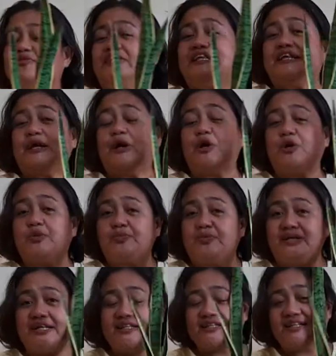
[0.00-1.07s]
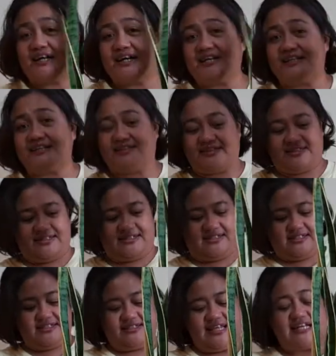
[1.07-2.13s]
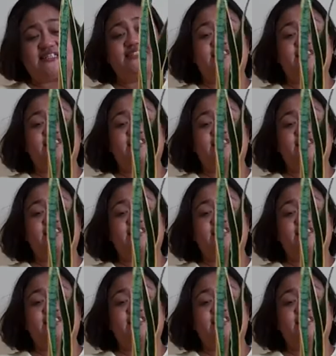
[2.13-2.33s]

really hoping that the next